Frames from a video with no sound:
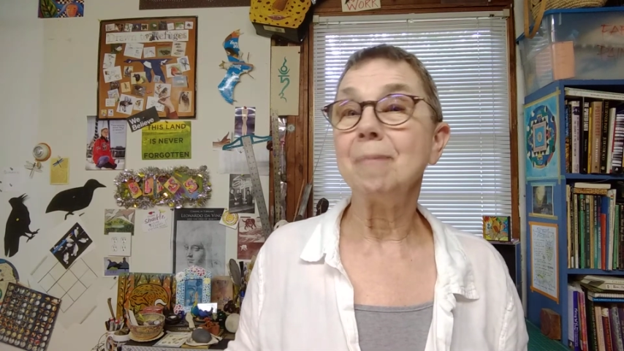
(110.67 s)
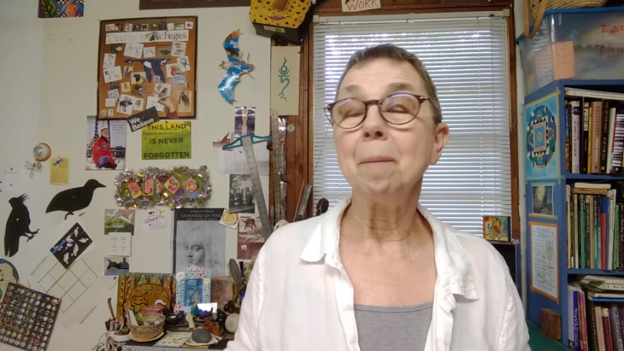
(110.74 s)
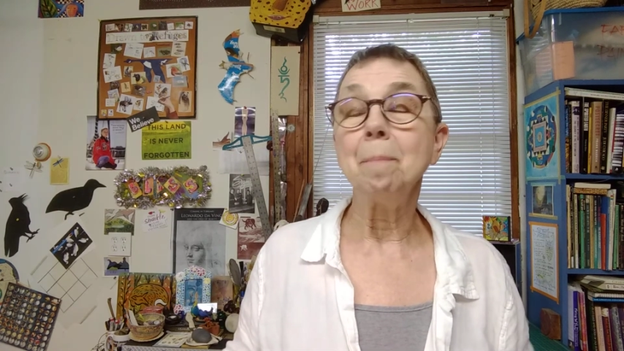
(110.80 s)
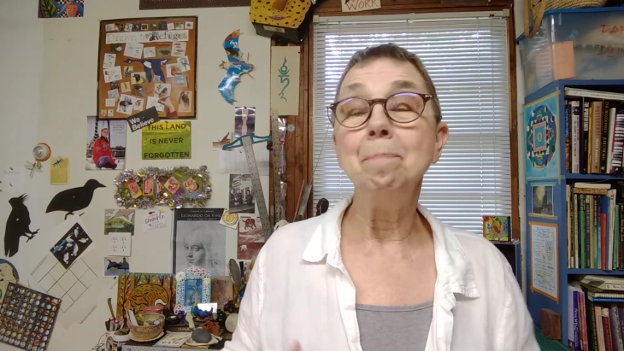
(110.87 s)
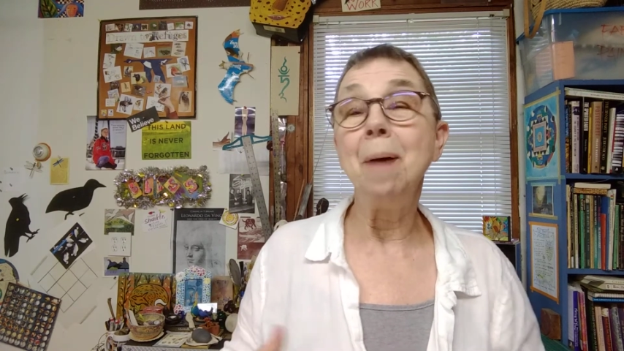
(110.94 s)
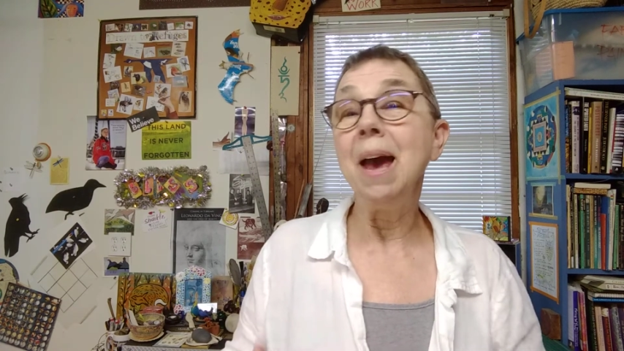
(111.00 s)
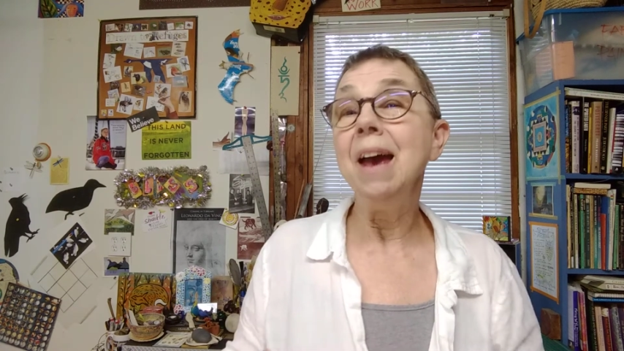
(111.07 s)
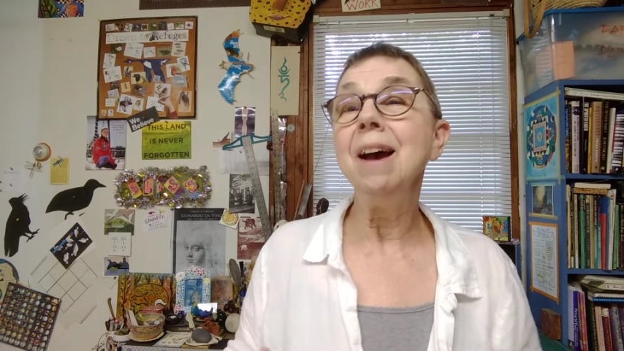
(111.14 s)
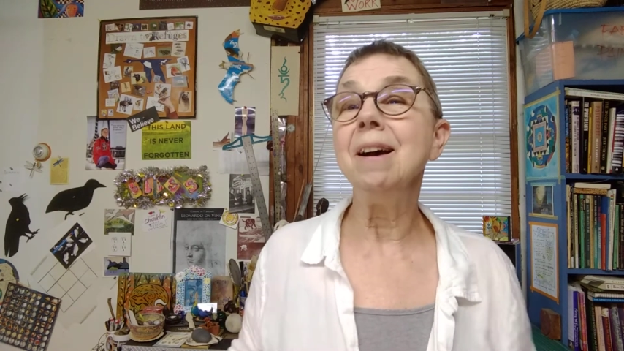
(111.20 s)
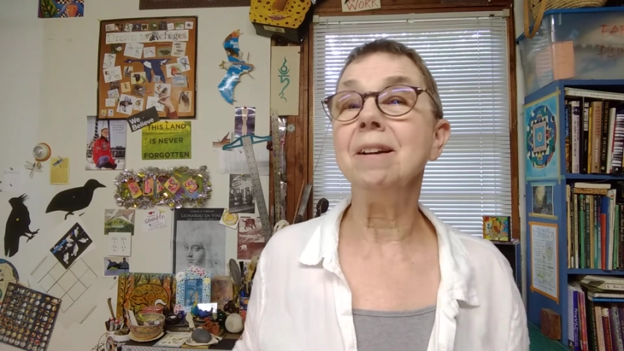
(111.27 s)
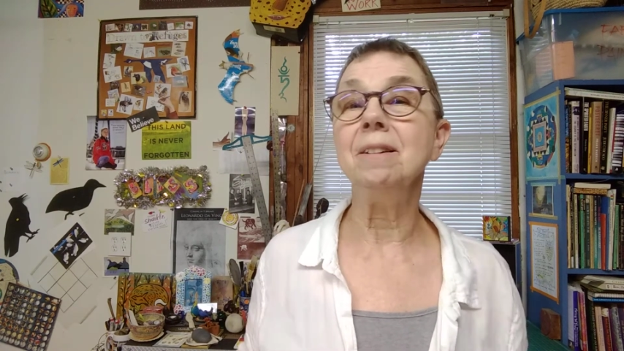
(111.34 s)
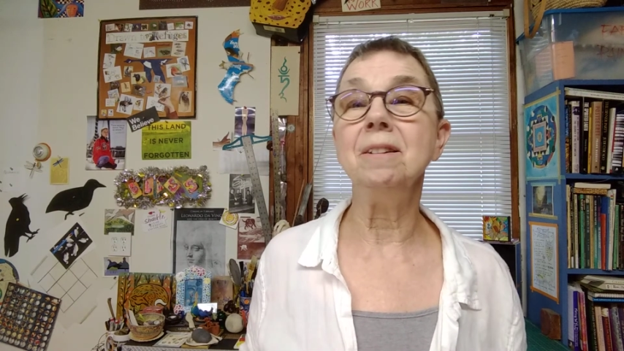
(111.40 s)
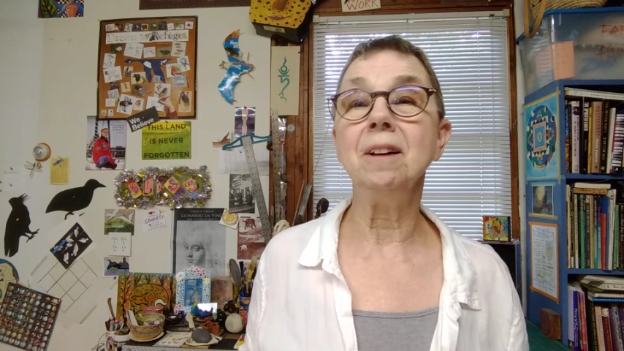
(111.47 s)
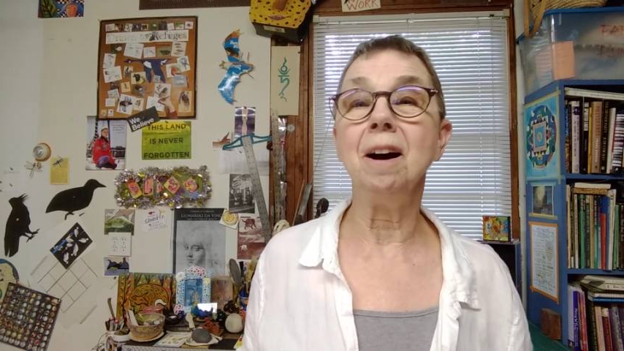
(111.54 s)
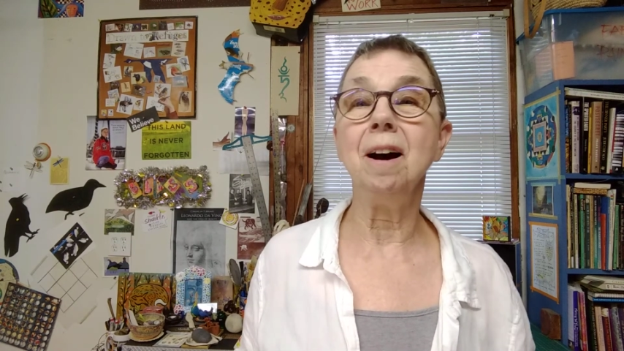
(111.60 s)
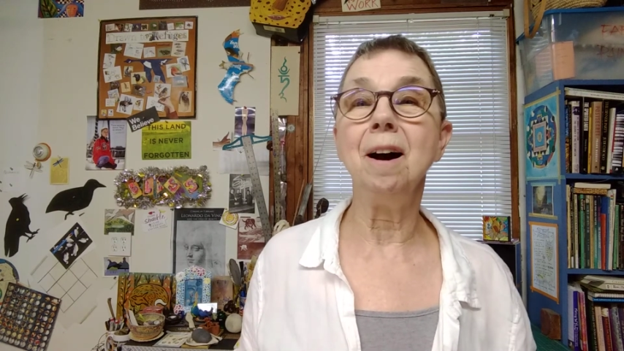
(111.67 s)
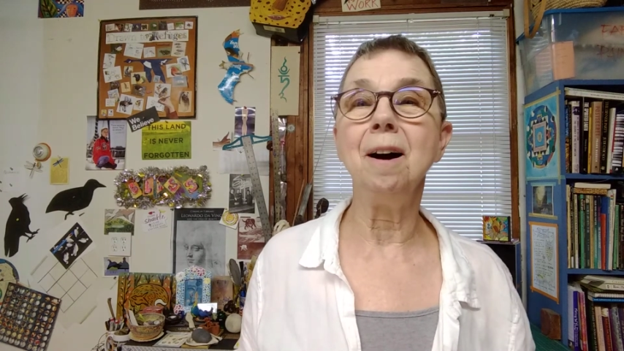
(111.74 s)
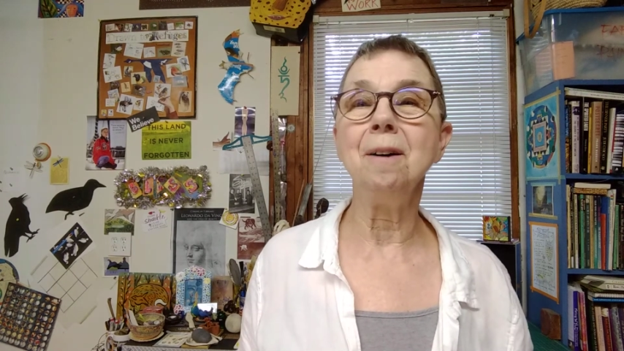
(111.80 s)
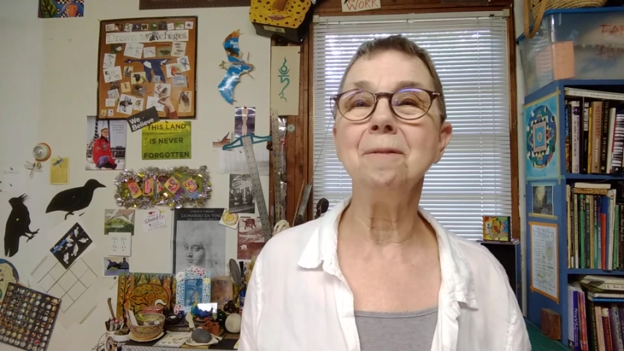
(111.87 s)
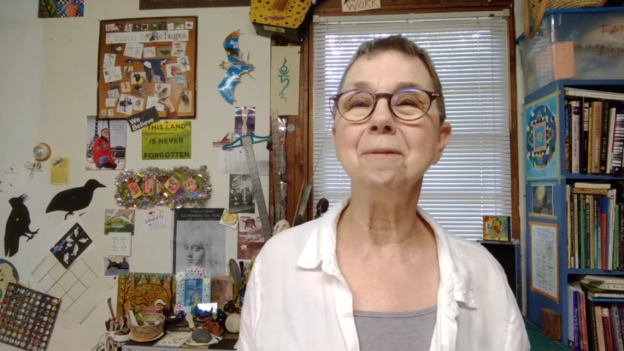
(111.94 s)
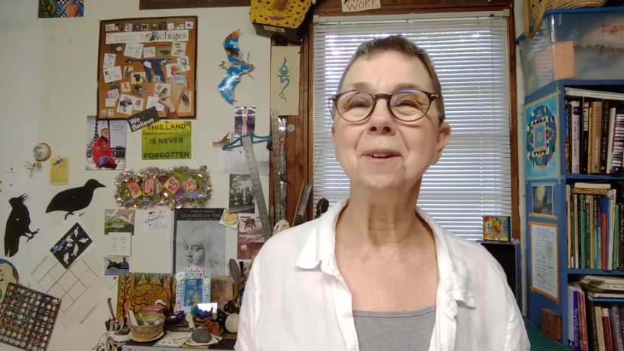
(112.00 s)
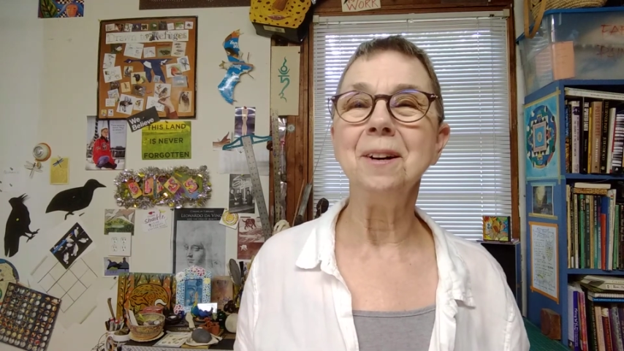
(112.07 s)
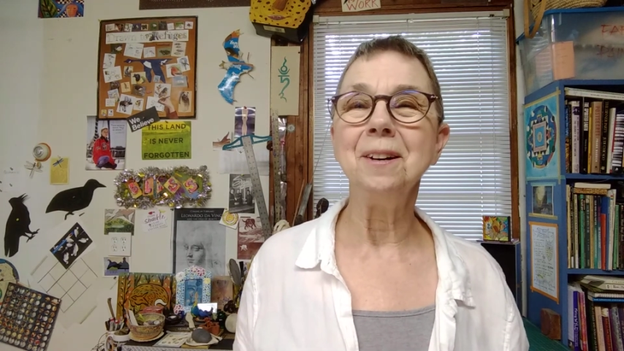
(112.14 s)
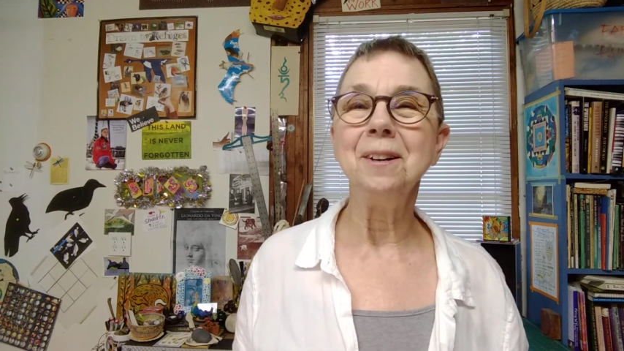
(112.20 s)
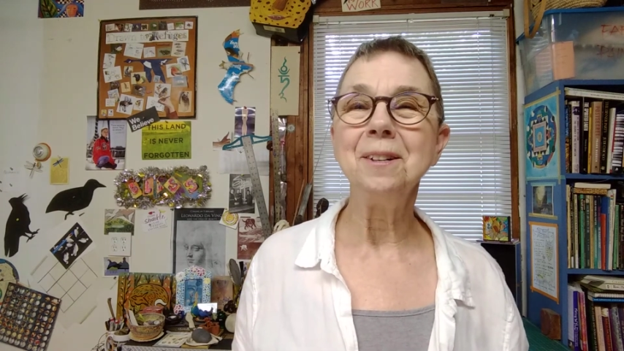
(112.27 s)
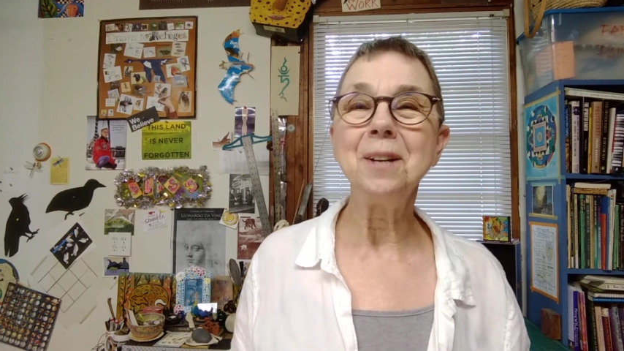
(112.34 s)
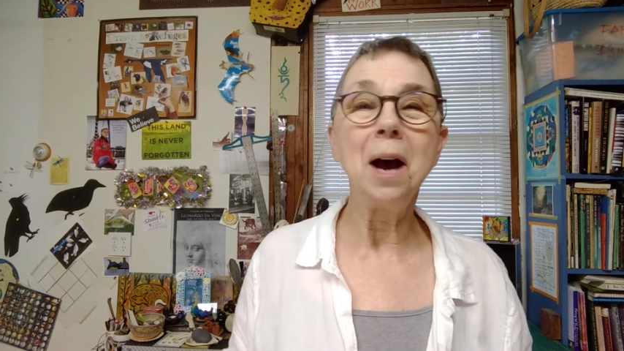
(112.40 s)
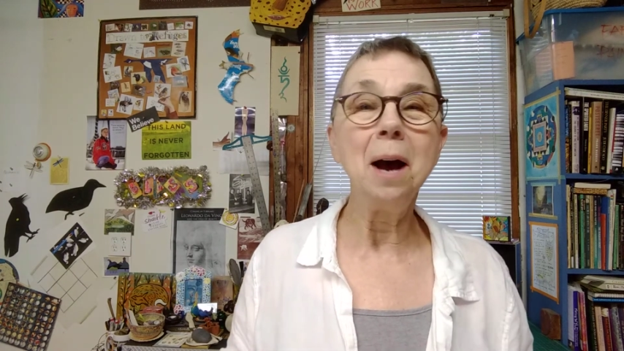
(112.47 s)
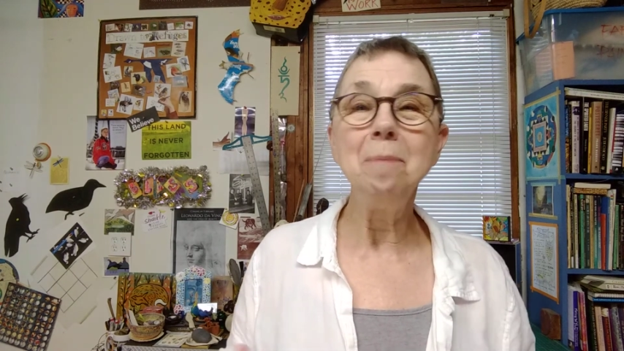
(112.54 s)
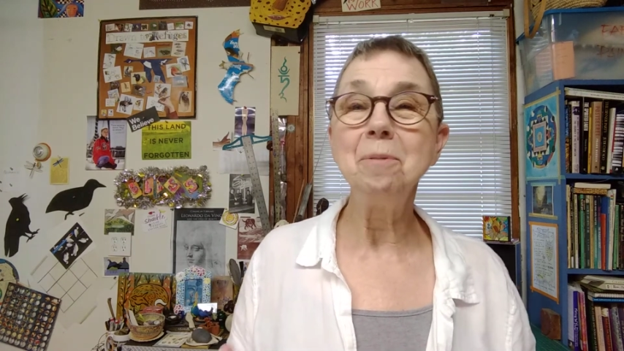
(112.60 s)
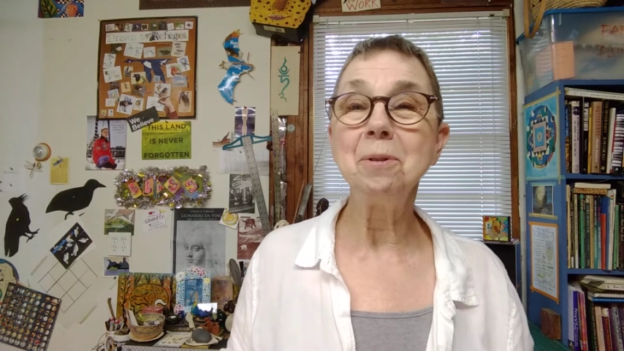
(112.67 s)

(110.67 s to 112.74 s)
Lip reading: band of time